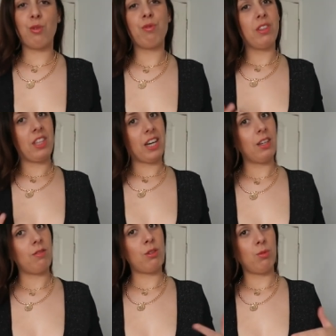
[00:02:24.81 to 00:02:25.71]
don't feel that
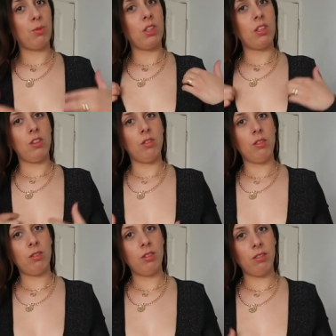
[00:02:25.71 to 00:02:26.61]
comfortable with, you know,
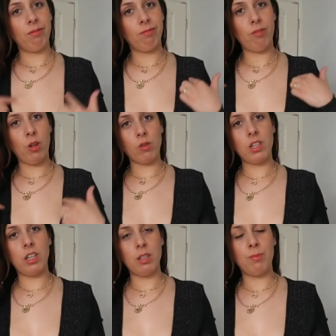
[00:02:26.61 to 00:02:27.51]
low
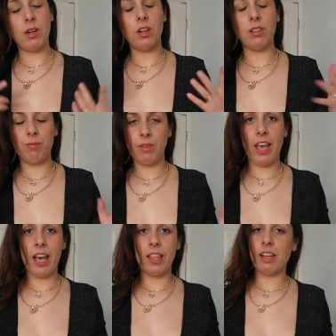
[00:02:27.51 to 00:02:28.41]
cut. But
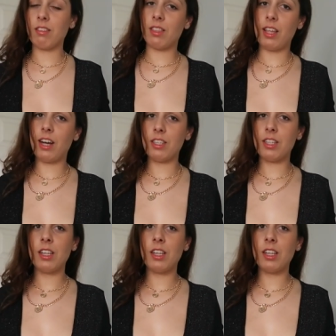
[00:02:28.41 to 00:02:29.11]
yeah, that's that.